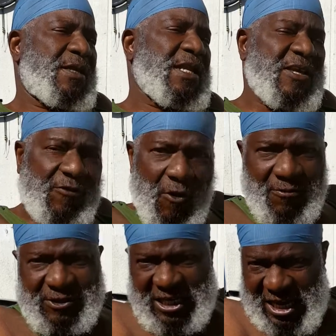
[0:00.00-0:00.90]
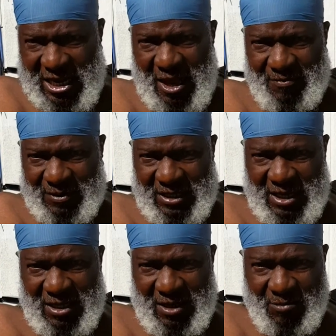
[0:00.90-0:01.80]
And that's before I was 10. I'm
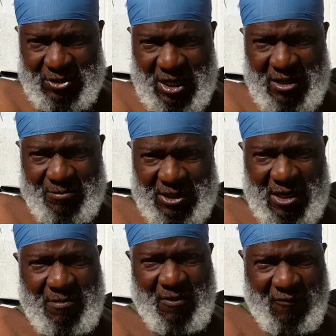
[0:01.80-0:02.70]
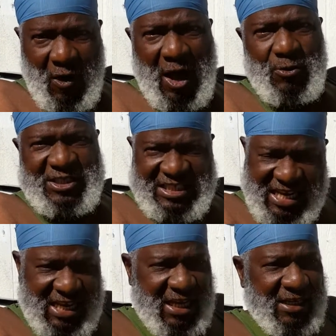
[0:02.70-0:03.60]
10. I'm telling you, before I was
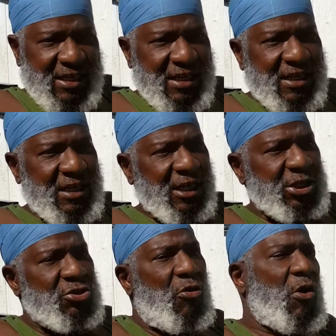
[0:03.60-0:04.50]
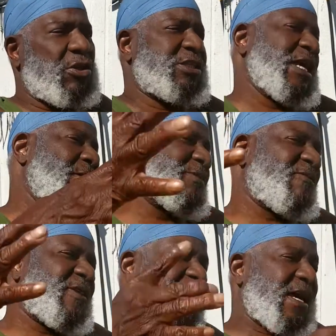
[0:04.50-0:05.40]
10. And you know, all this
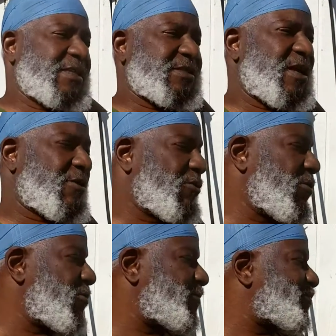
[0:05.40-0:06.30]
amplified as I grew.